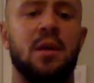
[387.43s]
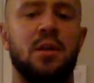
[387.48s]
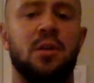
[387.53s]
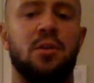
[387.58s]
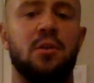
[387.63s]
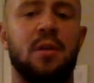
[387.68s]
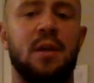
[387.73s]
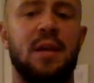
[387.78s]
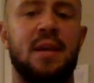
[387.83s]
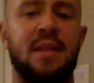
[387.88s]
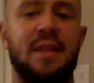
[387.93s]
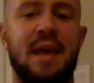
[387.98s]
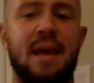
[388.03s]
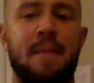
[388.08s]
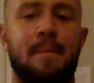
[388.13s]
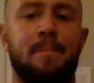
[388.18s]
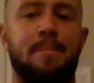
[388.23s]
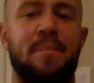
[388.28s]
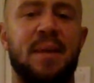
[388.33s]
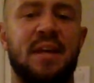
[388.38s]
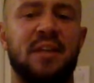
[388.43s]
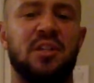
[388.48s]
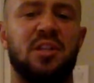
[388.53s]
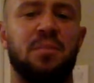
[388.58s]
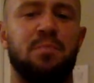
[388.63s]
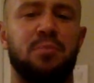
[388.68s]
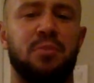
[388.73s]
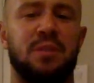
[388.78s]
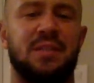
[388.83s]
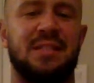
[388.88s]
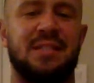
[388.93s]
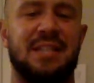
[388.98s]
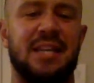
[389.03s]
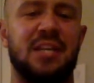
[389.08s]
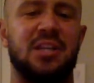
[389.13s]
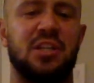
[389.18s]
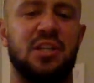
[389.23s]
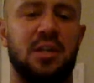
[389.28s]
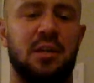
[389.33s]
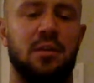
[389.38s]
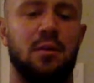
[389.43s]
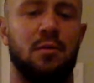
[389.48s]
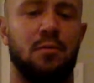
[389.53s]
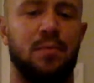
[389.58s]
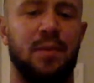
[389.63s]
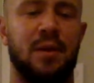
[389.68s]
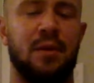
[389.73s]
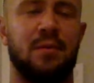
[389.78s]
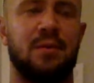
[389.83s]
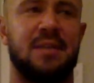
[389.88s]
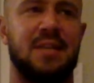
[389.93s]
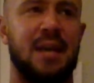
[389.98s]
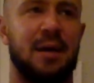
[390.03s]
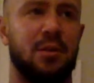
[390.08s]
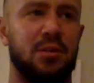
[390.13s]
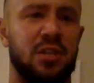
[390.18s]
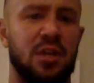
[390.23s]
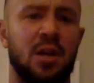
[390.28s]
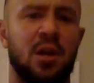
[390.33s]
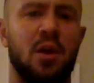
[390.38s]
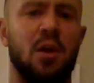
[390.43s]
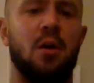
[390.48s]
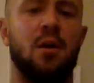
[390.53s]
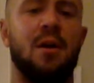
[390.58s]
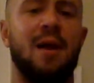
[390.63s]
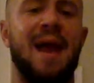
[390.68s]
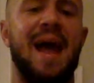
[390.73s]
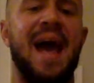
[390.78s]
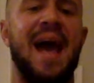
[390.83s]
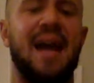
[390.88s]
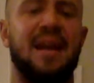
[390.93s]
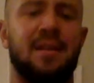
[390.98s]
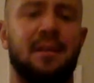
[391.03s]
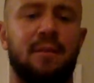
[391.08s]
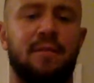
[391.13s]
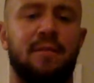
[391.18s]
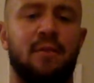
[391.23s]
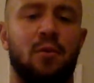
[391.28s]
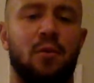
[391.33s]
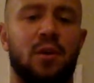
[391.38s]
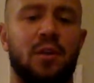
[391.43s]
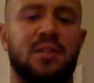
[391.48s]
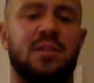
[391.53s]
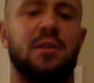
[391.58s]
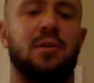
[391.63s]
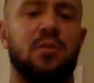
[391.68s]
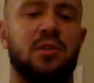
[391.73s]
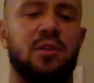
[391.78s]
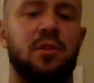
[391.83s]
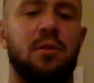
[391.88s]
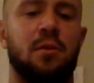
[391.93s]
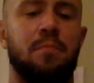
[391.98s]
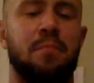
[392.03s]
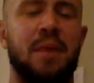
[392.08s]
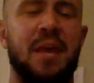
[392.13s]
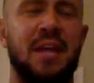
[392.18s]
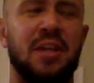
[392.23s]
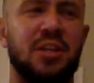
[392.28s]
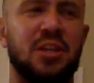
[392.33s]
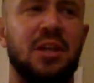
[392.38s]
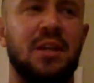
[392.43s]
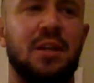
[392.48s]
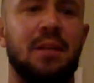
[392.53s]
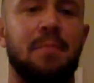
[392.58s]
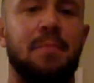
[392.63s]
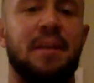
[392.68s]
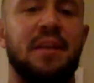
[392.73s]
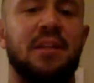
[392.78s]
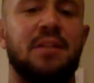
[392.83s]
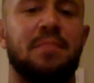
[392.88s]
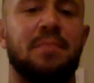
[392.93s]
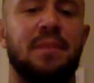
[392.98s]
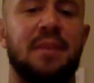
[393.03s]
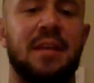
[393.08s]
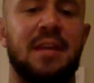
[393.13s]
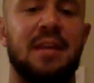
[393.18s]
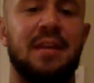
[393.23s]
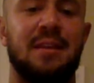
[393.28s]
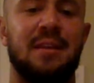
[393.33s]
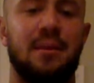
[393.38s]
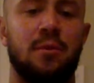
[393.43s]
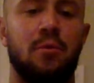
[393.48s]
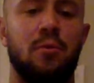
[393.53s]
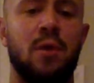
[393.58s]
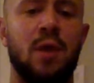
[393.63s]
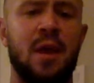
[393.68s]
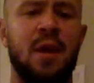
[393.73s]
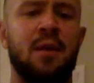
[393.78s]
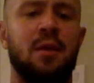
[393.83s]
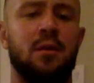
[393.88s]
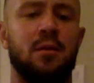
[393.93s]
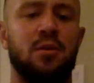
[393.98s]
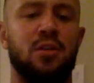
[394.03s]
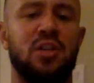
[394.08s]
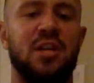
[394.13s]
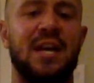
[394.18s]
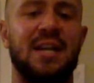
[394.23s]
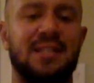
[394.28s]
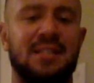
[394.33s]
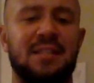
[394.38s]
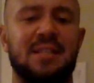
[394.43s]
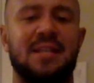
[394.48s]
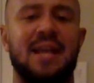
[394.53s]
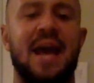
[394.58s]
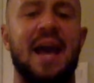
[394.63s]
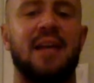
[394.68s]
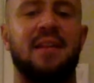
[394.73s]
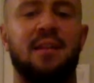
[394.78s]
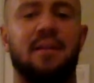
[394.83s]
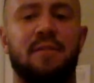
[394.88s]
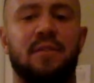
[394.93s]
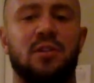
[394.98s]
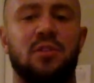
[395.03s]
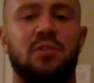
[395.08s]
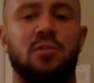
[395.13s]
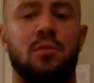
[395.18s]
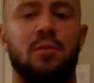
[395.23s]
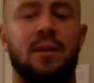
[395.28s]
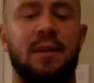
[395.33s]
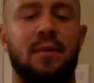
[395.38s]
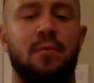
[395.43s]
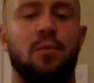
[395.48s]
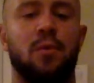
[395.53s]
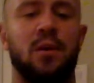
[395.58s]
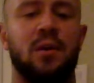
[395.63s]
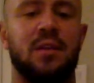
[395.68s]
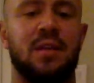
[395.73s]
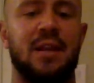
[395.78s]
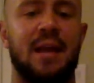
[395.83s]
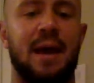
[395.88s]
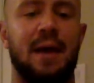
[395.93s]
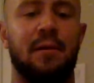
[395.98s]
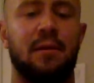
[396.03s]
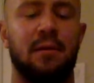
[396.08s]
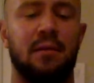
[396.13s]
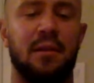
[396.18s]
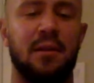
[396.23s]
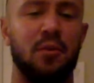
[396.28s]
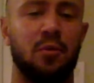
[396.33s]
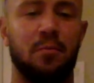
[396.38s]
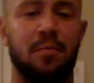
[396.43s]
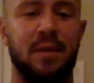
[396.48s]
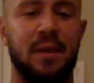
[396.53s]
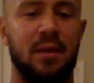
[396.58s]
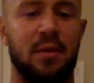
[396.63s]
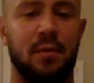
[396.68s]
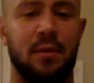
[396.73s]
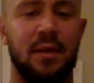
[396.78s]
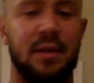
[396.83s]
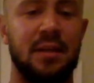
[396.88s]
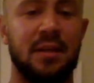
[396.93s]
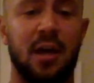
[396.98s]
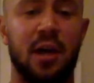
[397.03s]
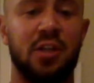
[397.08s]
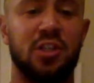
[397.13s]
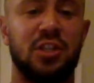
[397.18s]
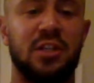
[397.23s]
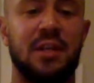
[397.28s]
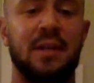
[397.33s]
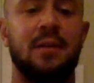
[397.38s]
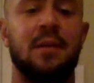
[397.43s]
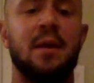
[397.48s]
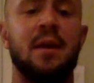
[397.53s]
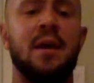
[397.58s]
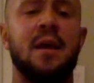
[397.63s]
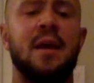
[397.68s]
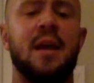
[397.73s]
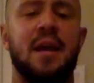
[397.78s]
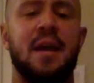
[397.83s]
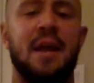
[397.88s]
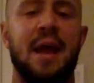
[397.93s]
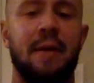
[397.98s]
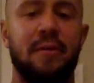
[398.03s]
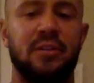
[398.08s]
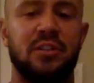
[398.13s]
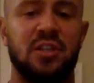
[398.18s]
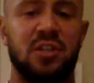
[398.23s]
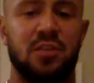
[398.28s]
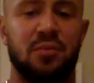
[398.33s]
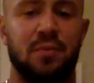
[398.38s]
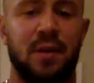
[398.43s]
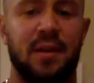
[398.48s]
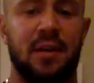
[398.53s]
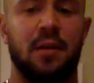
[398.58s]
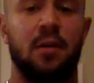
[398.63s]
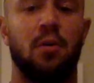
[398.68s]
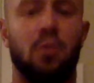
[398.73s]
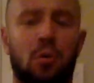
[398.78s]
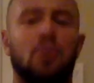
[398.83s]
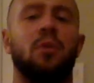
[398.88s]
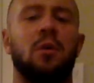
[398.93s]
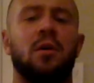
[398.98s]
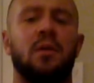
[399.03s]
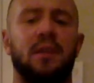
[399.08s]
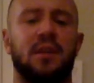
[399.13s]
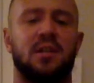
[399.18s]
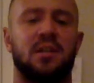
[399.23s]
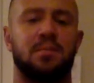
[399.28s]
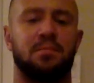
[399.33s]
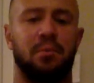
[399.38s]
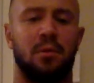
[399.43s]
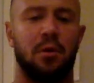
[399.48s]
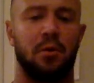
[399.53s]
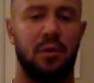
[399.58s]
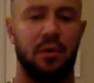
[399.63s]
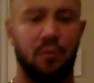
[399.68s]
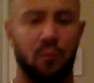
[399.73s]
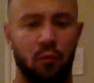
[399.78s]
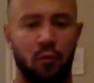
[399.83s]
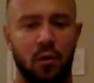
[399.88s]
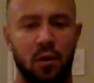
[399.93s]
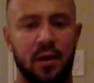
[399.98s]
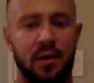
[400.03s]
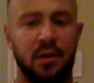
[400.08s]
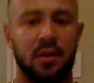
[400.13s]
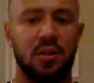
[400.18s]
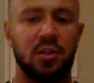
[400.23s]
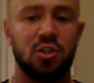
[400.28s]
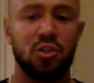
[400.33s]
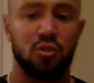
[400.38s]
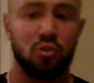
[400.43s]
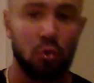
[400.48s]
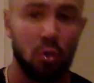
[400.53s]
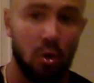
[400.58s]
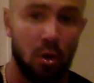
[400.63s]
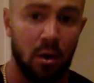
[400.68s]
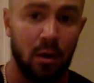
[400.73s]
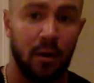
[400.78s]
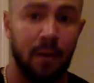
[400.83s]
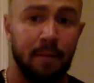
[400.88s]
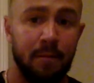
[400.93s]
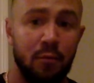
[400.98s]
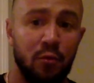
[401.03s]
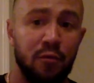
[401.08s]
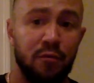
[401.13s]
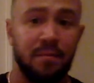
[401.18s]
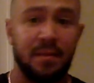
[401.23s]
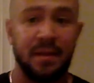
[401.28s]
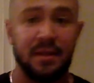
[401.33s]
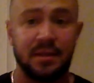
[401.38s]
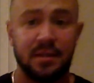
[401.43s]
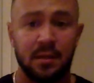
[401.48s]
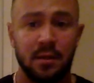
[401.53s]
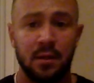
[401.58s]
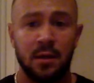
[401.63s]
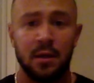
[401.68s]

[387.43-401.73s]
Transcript: you're in that bench position. Your rear delts are active also, so they're pinching the bench beneath you. Your chest is active because you already worked it out a little bit. You already touched it. And now it's just ready to all explode in one strong movement.